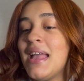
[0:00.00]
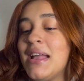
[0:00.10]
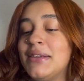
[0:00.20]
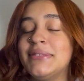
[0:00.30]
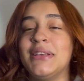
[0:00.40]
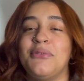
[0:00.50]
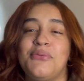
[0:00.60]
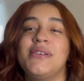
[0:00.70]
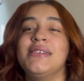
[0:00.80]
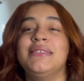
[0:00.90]
And he was like,
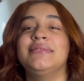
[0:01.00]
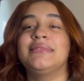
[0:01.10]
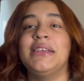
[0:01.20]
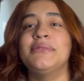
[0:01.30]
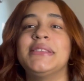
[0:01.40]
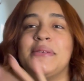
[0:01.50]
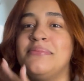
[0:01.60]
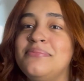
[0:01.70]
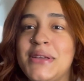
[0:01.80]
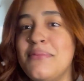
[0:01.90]
what? He was like,
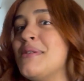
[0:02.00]
babe,